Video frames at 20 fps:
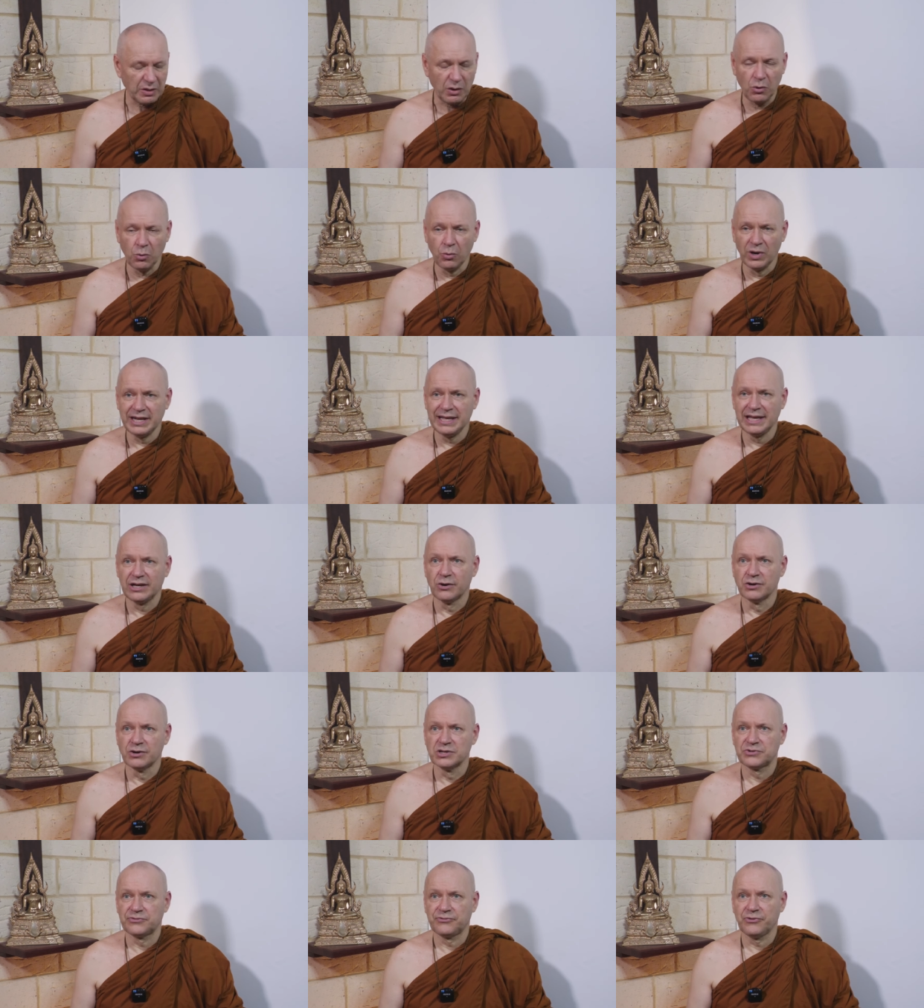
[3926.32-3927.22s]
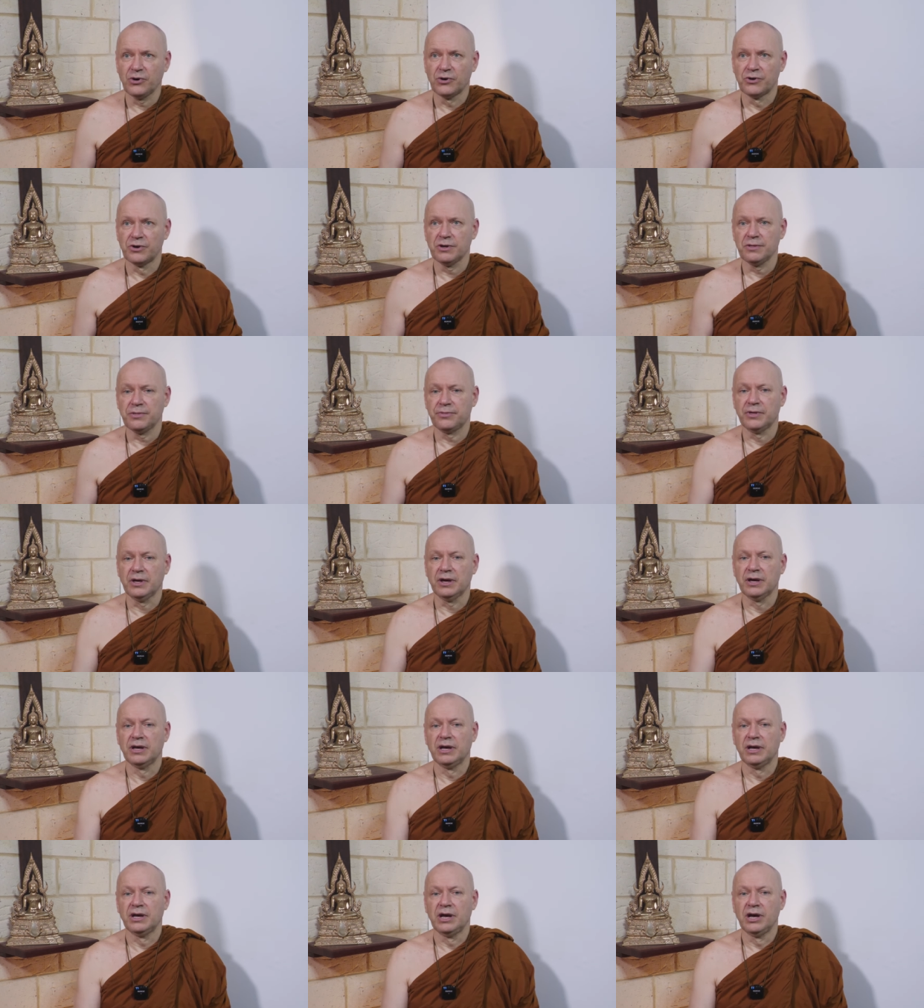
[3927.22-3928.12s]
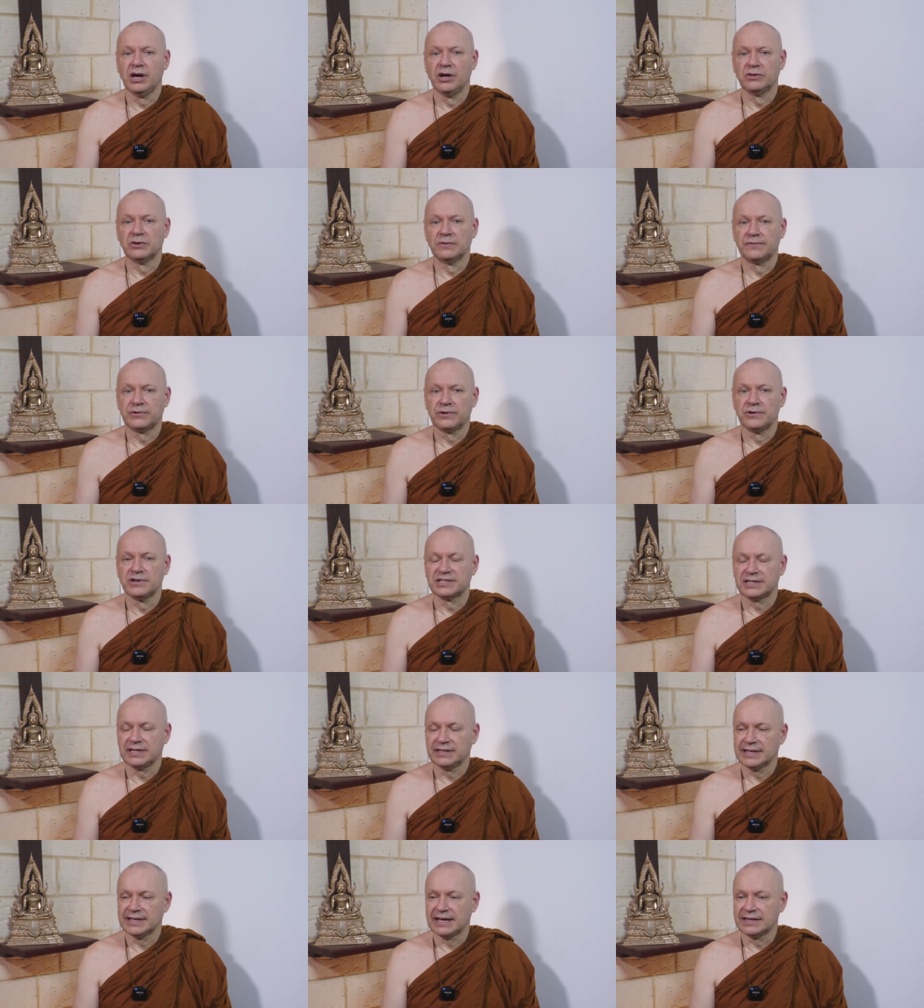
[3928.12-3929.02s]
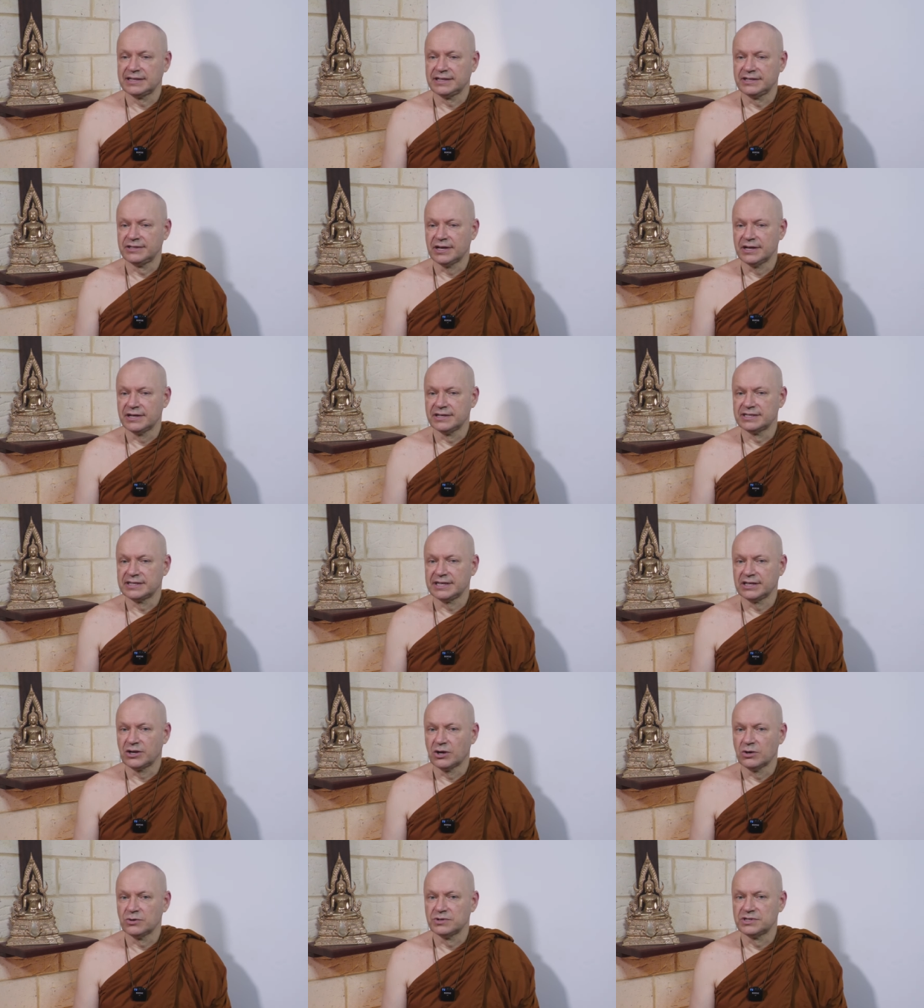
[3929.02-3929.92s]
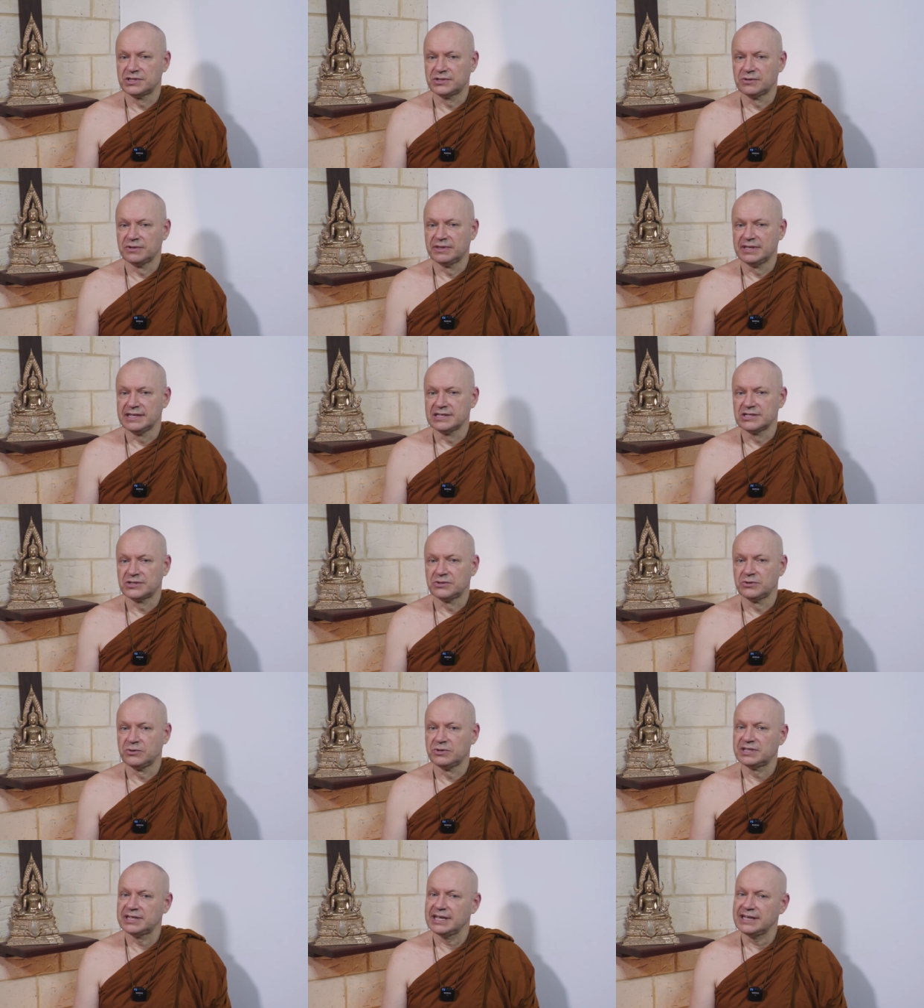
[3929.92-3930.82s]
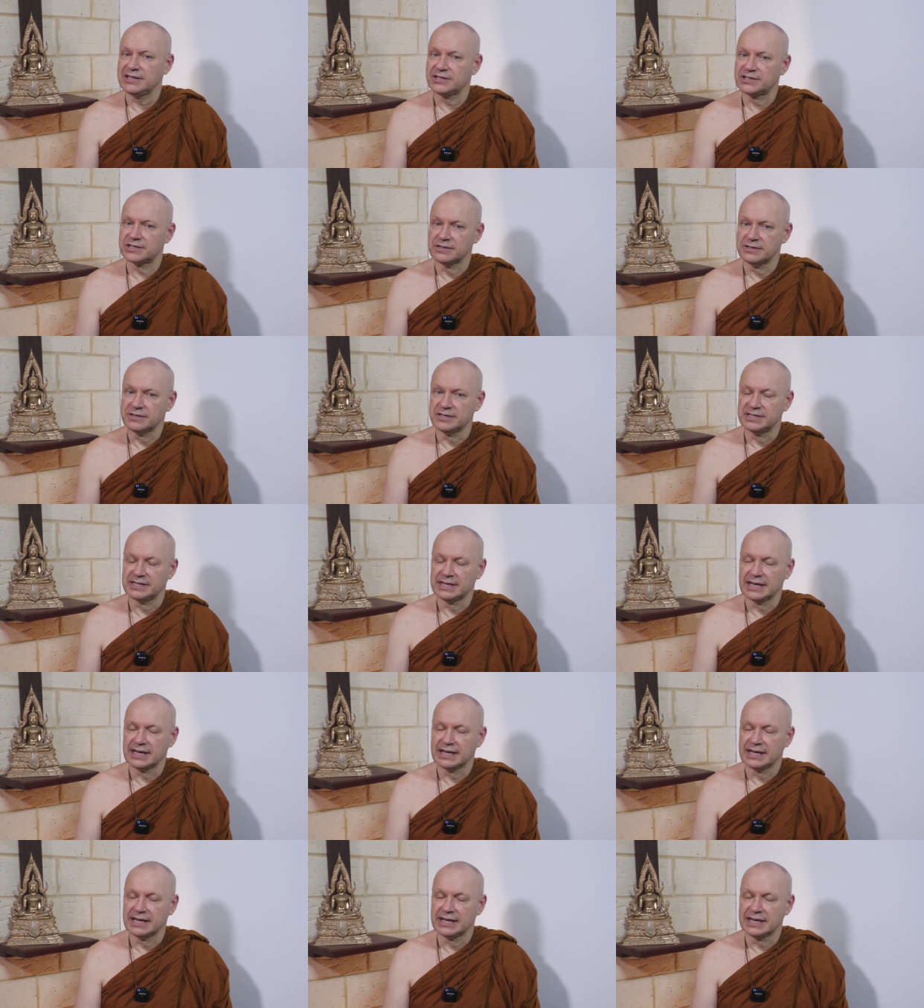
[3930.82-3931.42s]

when he goes forth, uh, the first thing that he does, he goes to these two teachers.